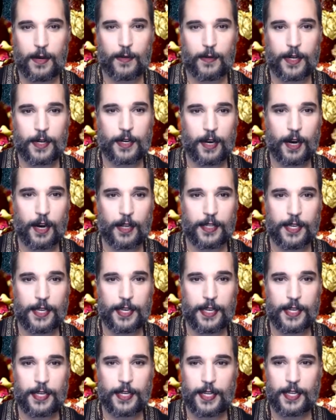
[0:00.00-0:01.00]
We're calling
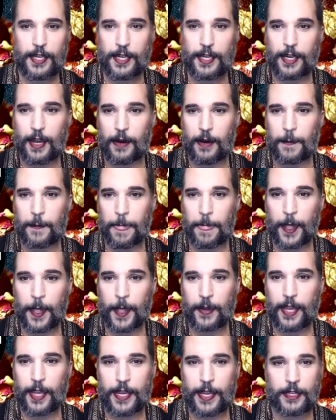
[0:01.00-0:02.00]
in Nico.
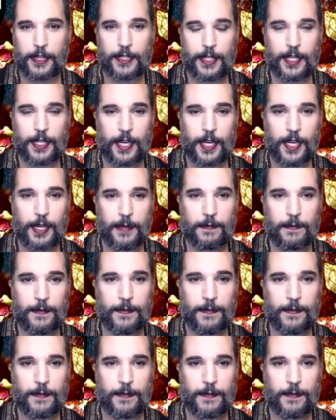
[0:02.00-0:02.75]
Okay, here she comes.